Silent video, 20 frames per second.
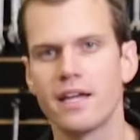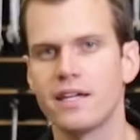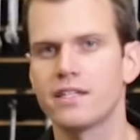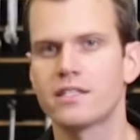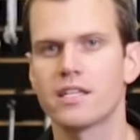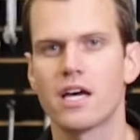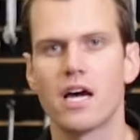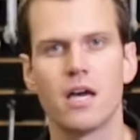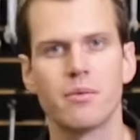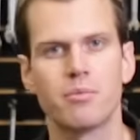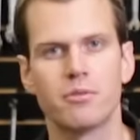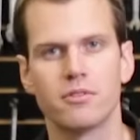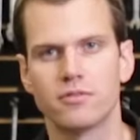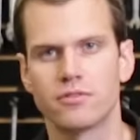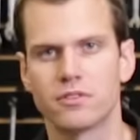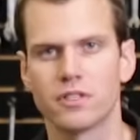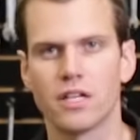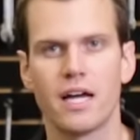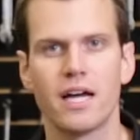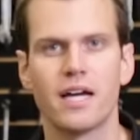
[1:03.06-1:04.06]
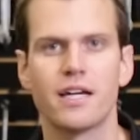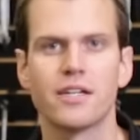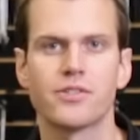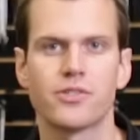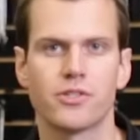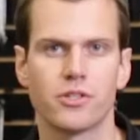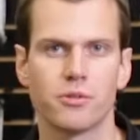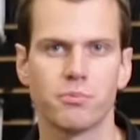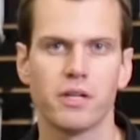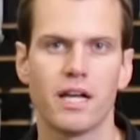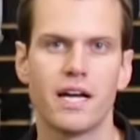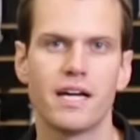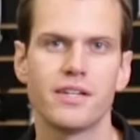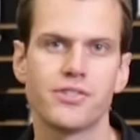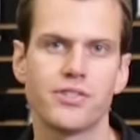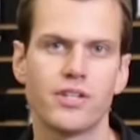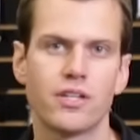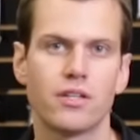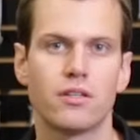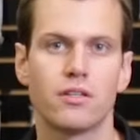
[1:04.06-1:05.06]
any type of glass or
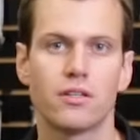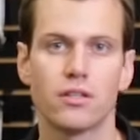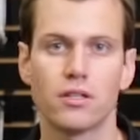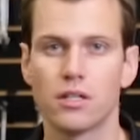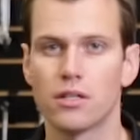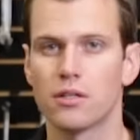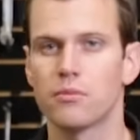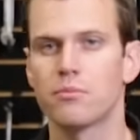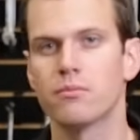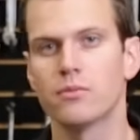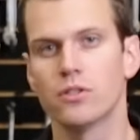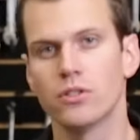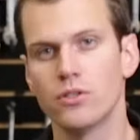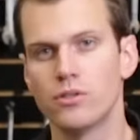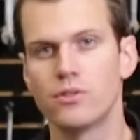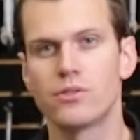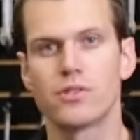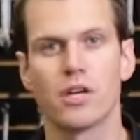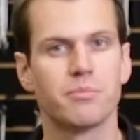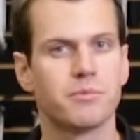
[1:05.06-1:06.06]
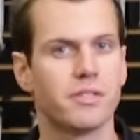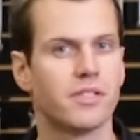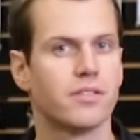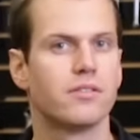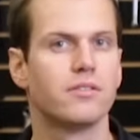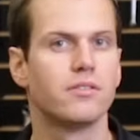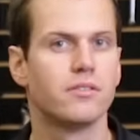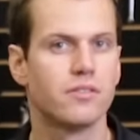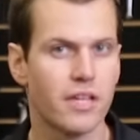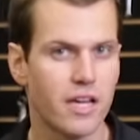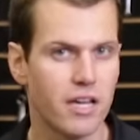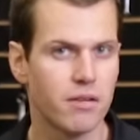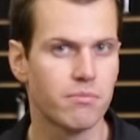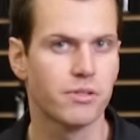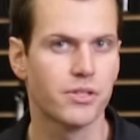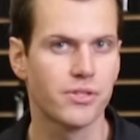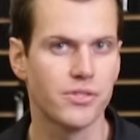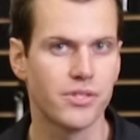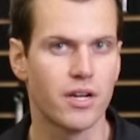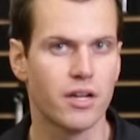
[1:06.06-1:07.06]
plastic, you're gonna lose up to
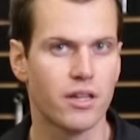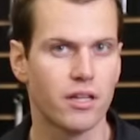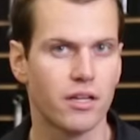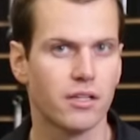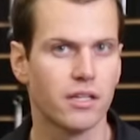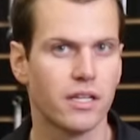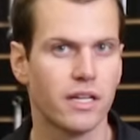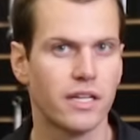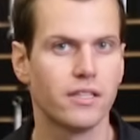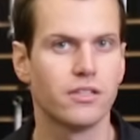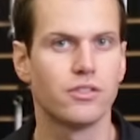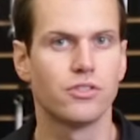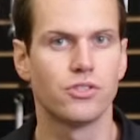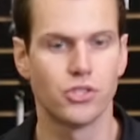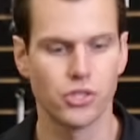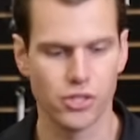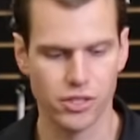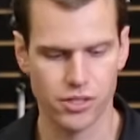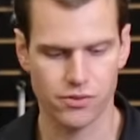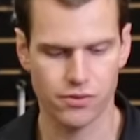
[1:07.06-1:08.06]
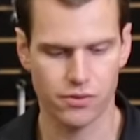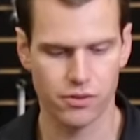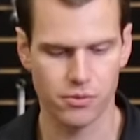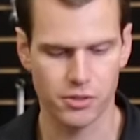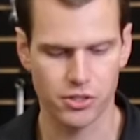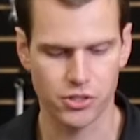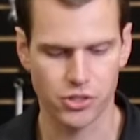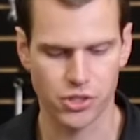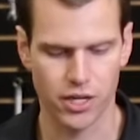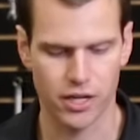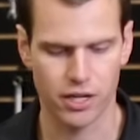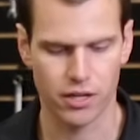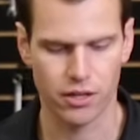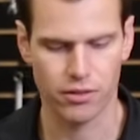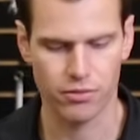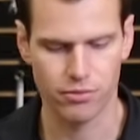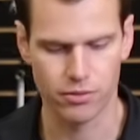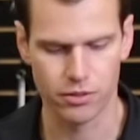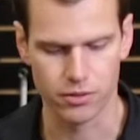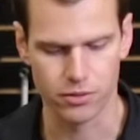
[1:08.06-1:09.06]
10% of that light just from it
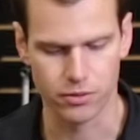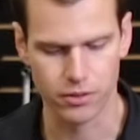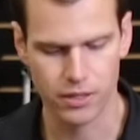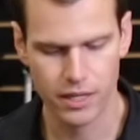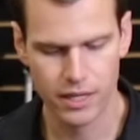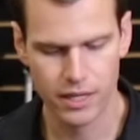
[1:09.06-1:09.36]
shining through.